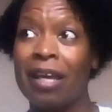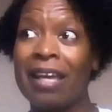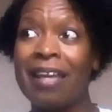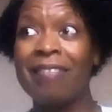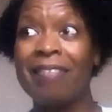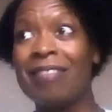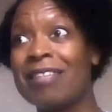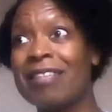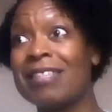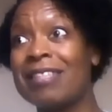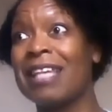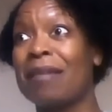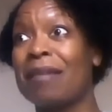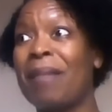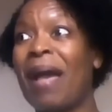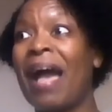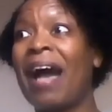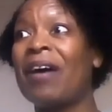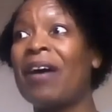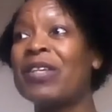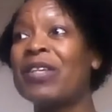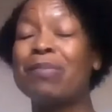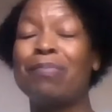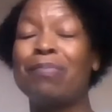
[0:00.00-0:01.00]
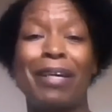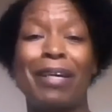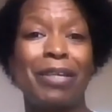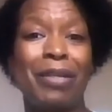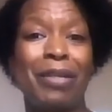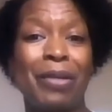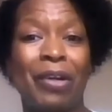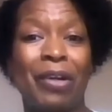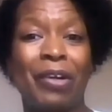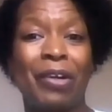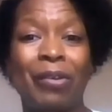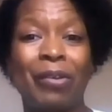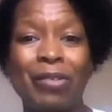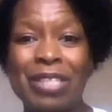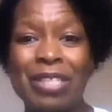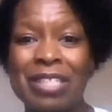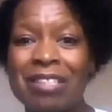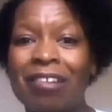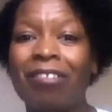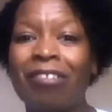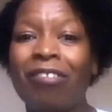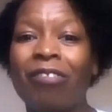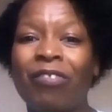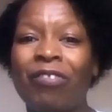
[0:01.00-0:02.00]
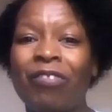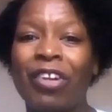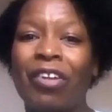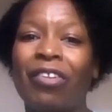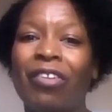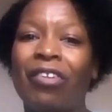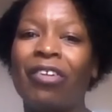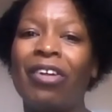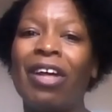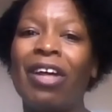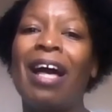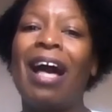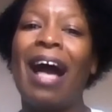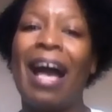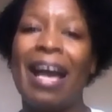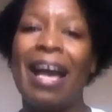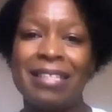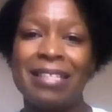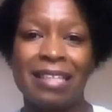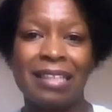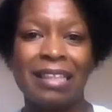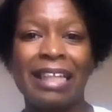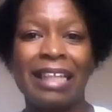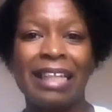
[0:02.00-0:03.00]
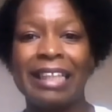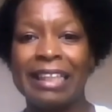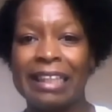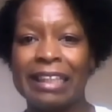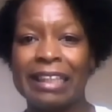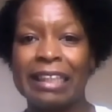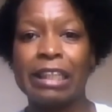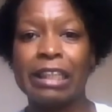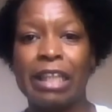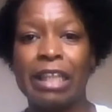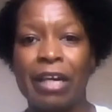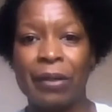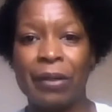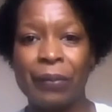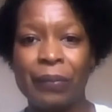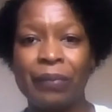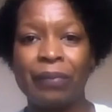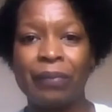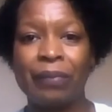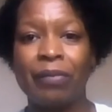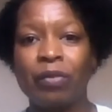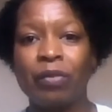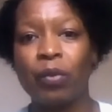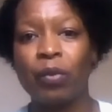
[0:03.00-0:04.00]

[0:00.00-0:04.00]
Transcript: in the same house, but you're still feel isolated and alone,